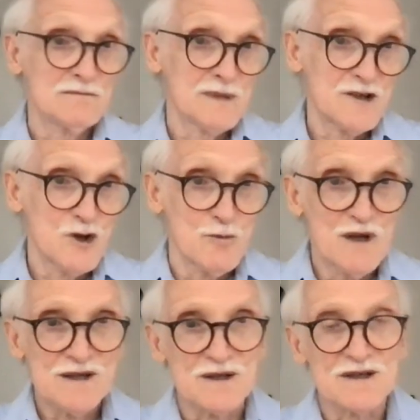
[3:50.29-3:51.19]
That's your
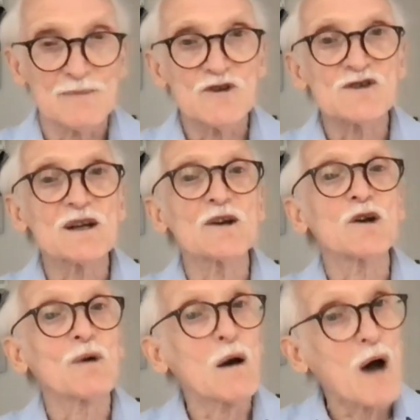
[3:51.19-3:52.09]
business. I'm just telling
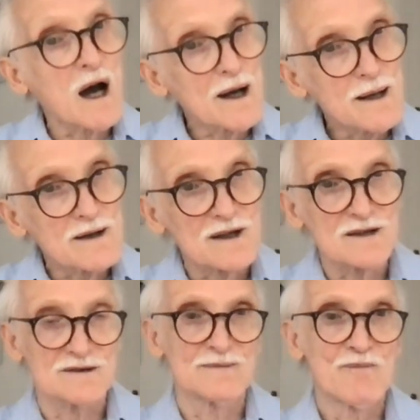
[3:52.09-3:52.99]
you how I did it.